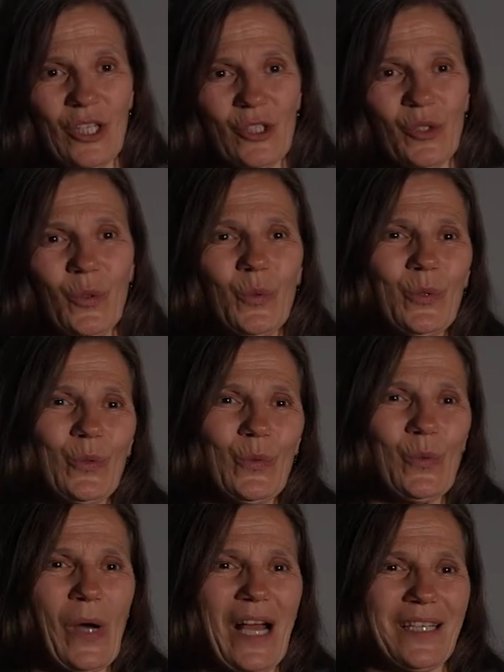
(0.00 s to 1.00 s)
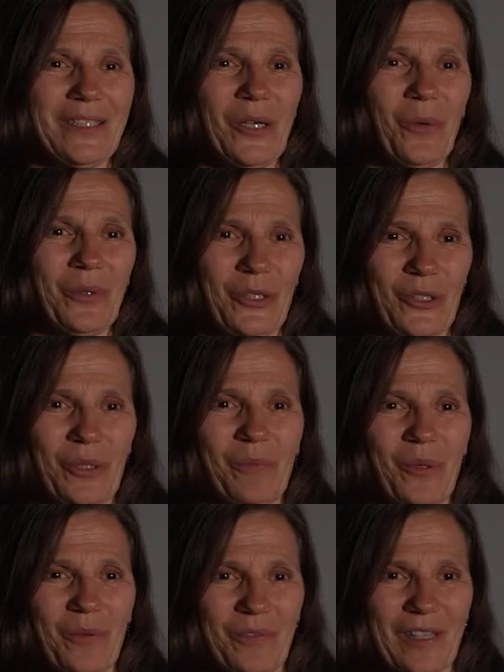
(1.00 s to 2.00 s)
So who has the ownership
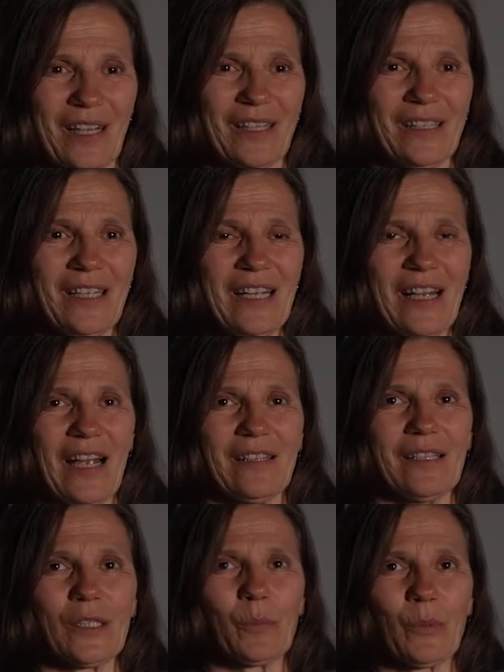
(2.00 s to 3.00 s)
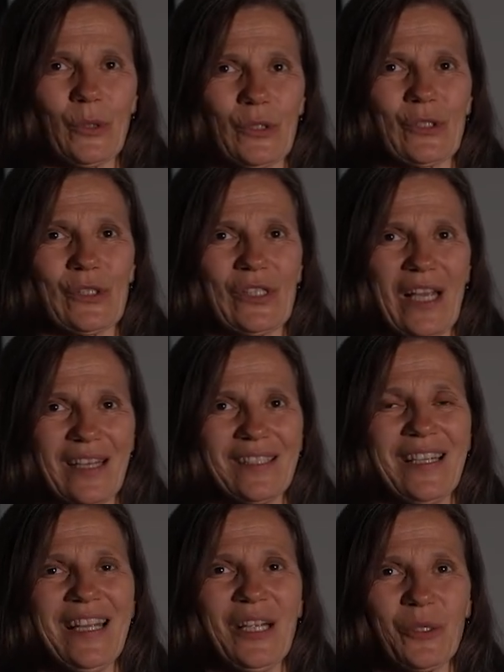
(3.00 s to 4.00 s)
over that? I think the person that
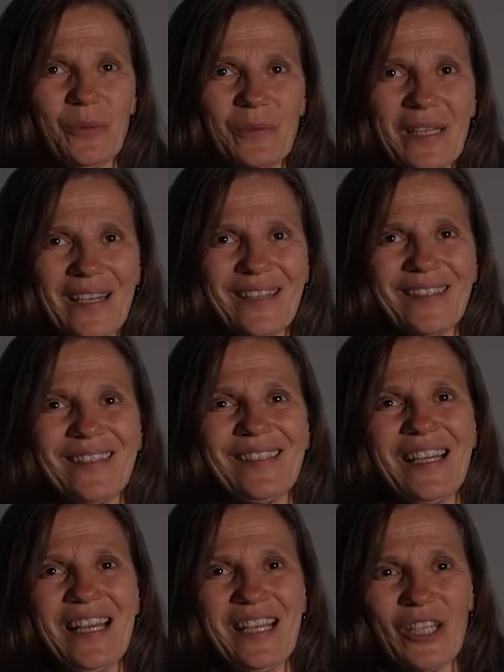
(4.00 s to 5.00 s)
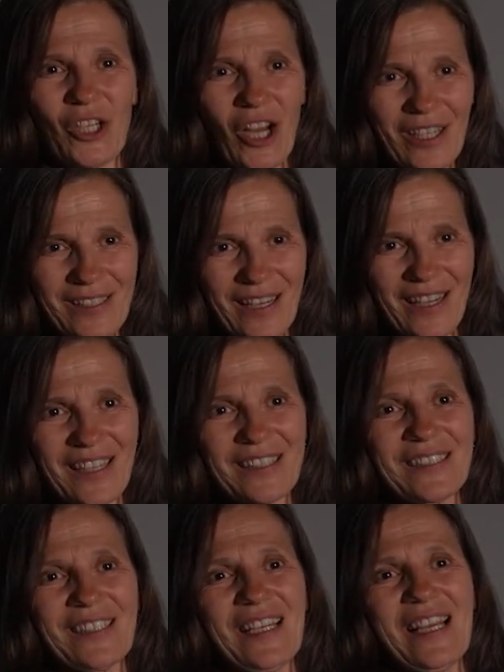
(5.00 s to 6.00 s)
created the
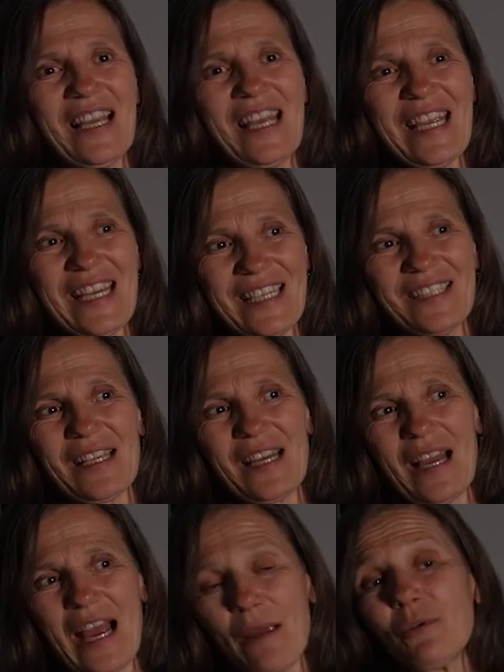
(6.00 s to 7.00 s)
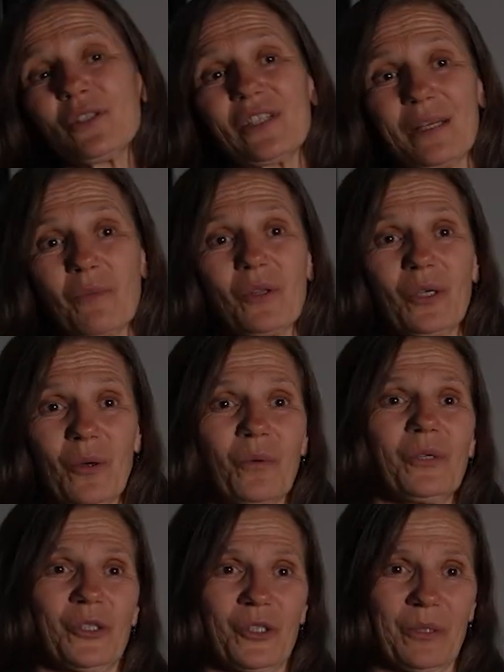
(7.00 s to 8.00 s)
context is, I would say, more the
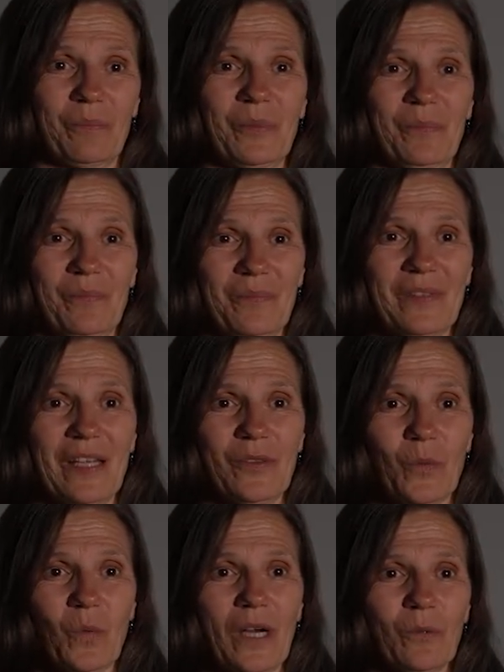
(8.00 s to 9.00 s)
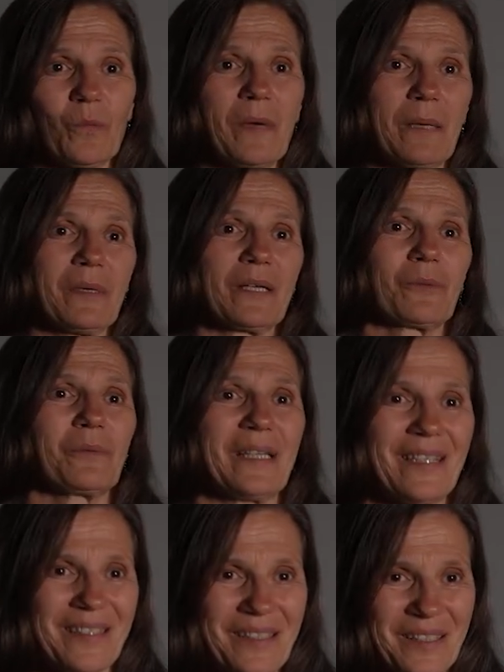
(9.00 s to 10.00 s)
ownership than the one who maybe
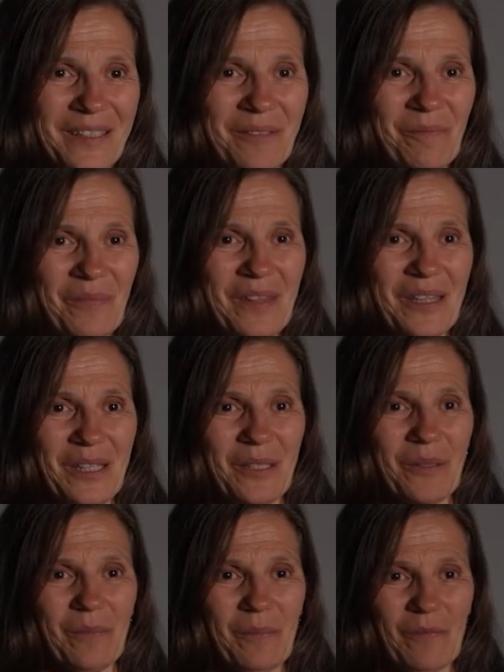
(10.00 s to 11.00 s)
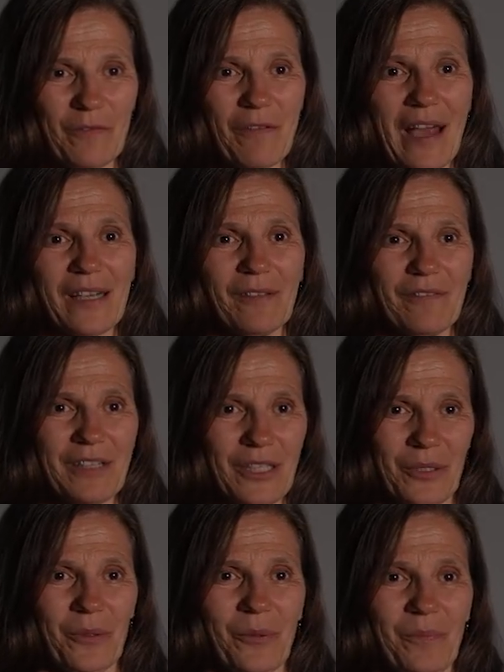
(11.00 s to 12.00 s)
created the final
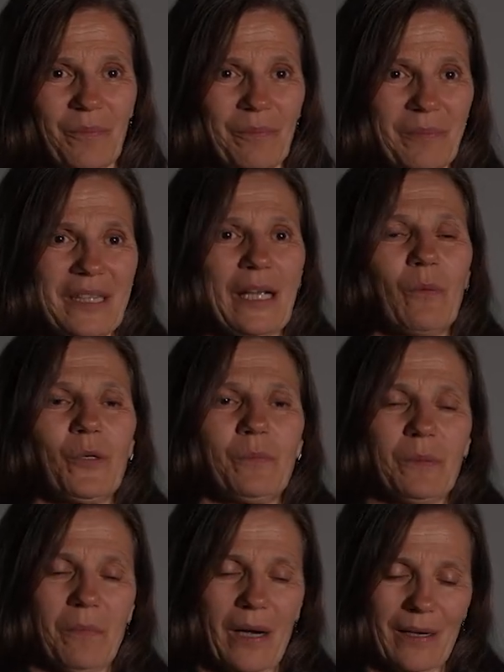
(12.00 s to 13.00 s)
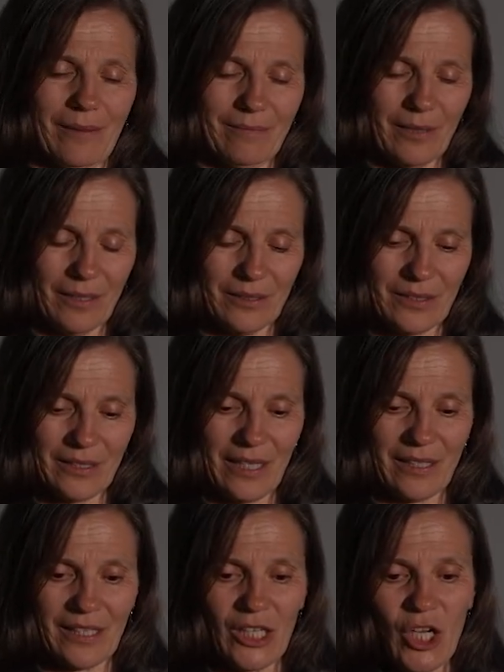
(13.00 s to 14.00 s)
video. But that would be my
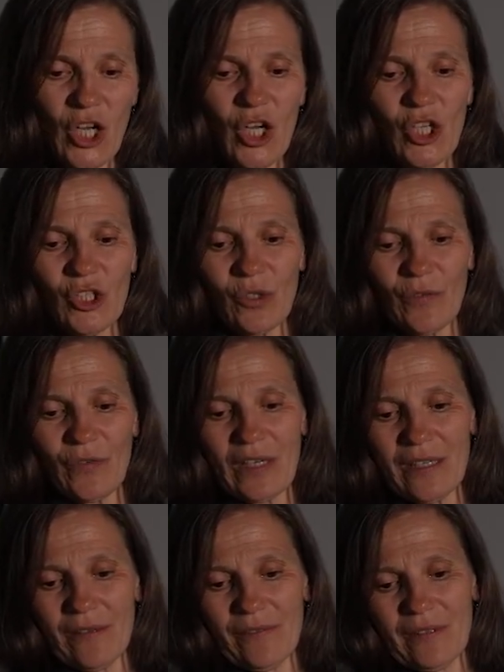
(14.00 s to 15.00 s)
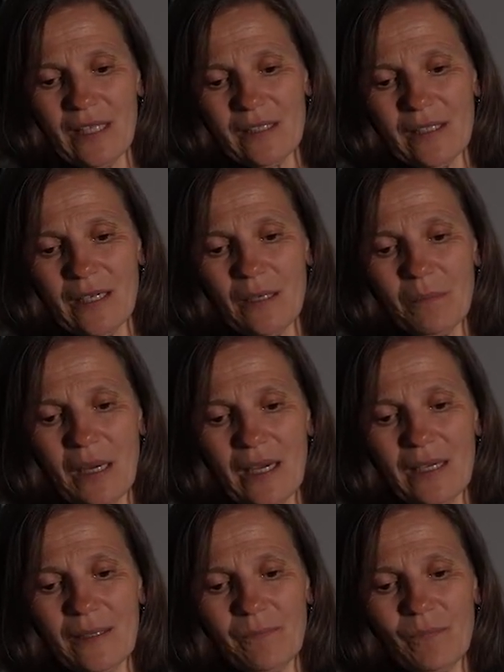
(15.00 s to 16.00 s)
understanding. So if let's say in
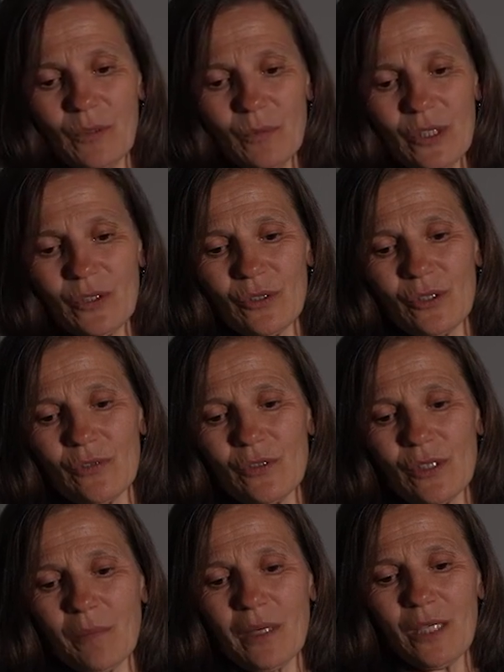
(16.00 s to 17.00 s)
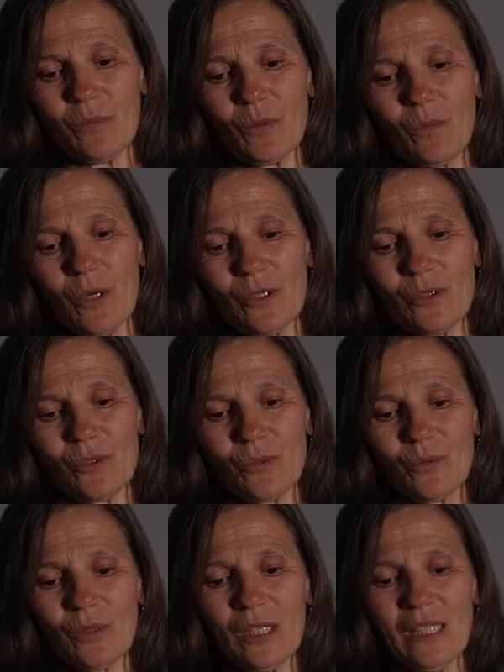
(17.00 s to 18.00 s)
my research, if somebody would want
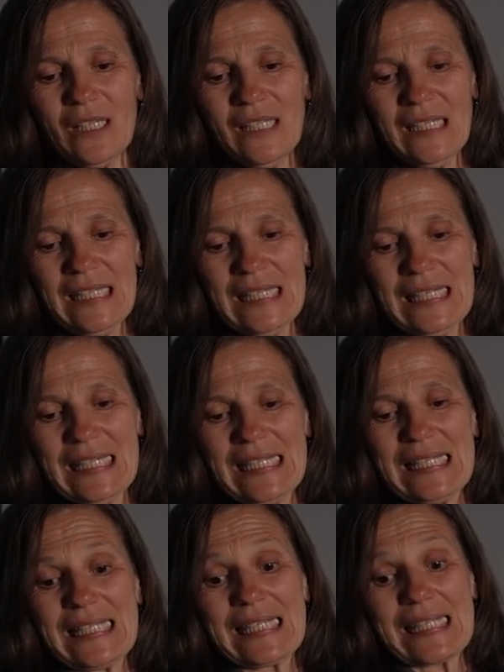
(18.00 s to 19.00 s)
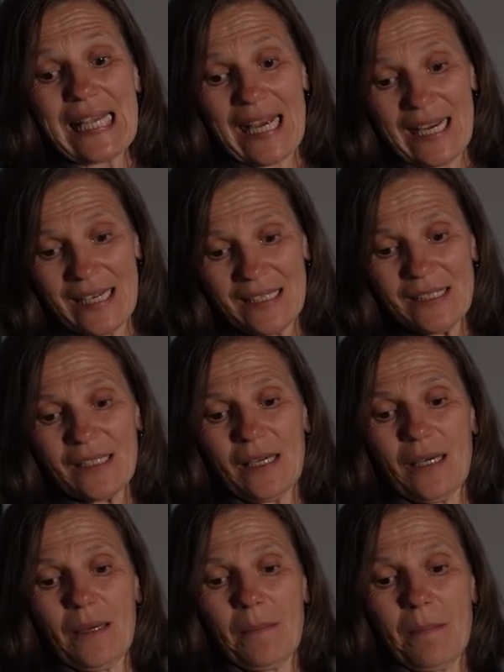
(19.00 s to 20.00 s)
to cite
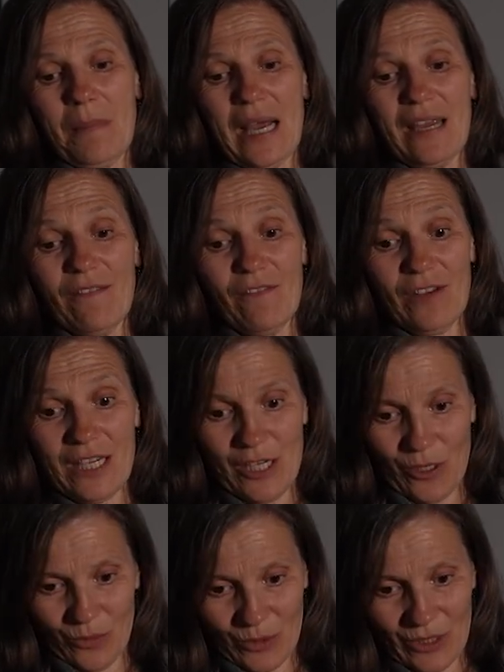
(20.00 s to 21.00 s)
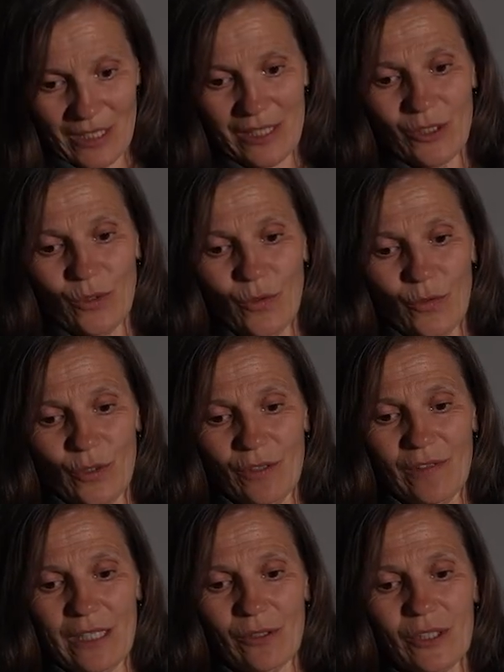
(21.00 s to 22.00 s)
my videos, let's go for the
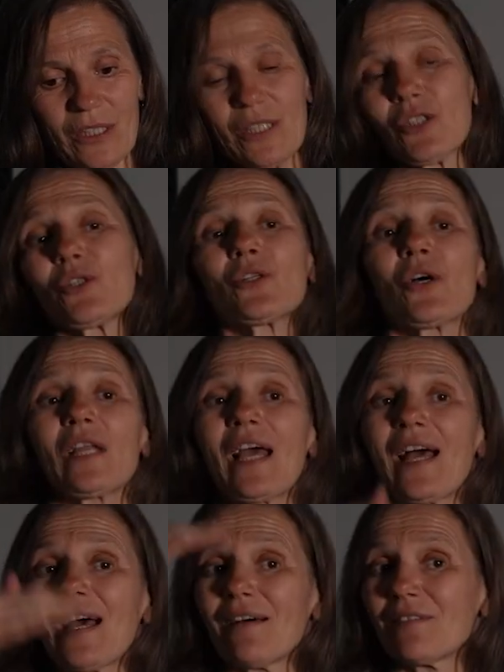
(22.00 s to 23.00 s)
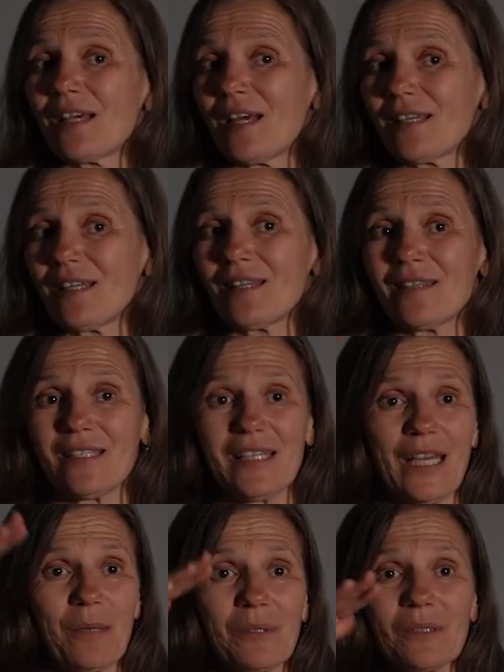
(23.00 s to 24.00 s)
videos. Since you don't have that in the
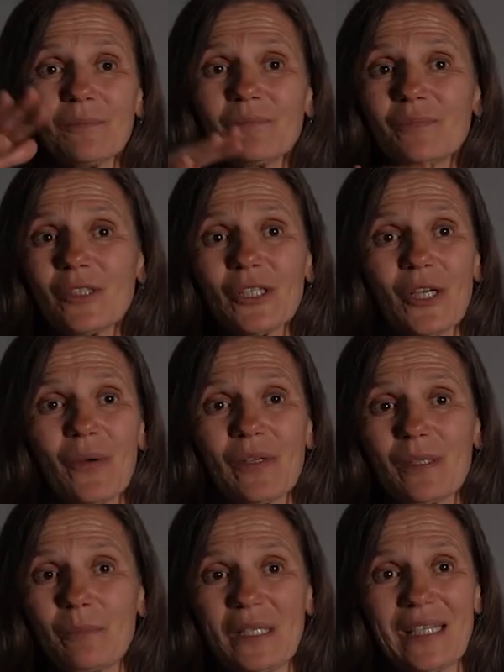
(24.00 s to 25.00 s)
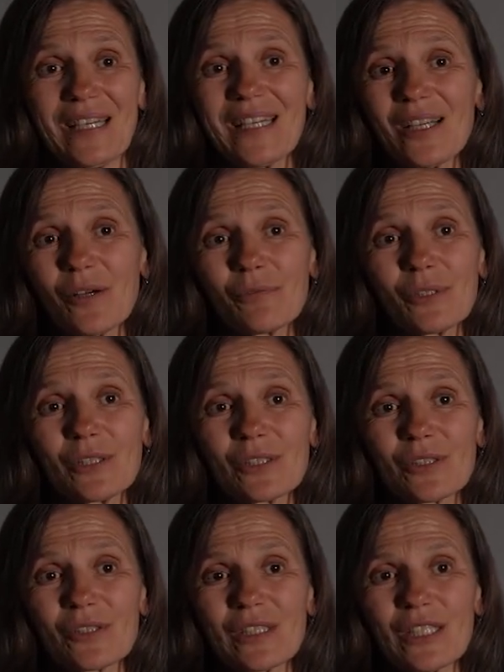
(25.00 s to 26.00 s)
table, in the beginning of your
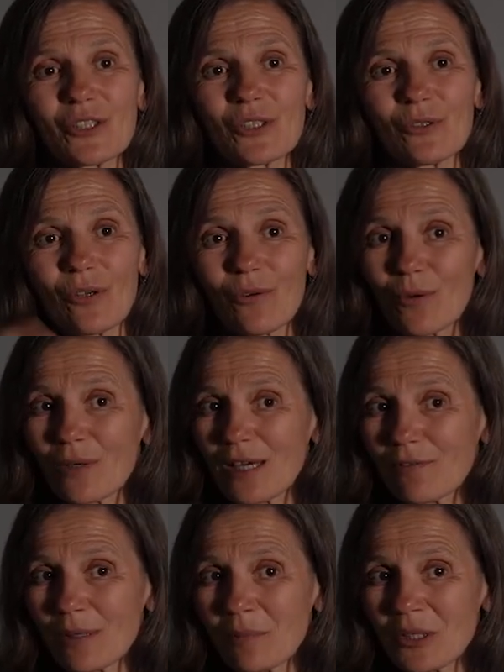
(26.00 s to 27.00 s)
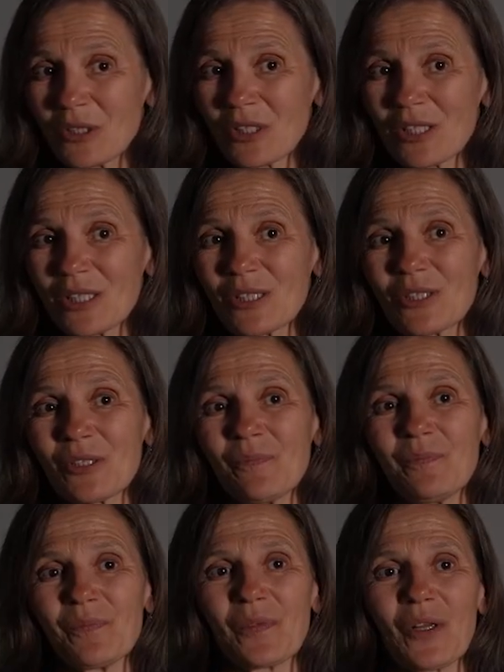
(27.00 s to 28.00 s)
dissertation, you only have images
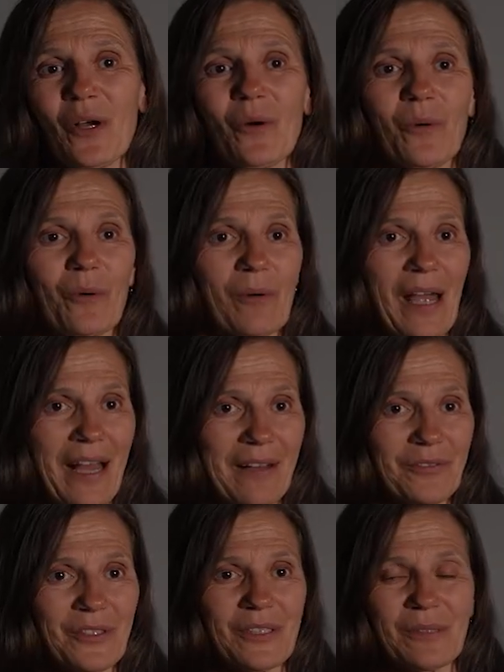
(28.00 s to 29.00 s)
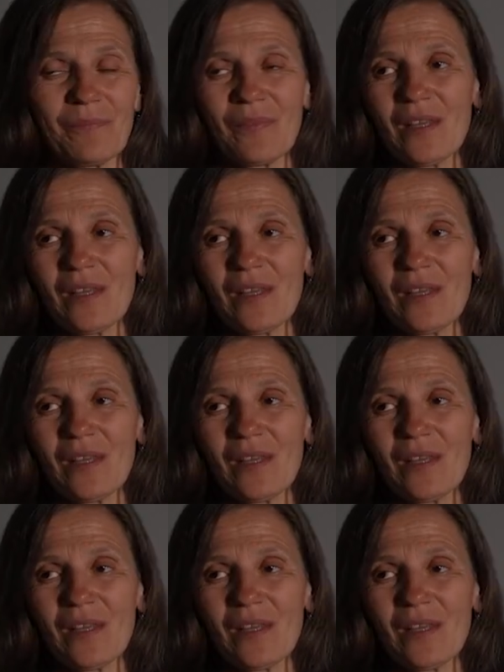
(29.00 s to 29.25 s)
or graphs.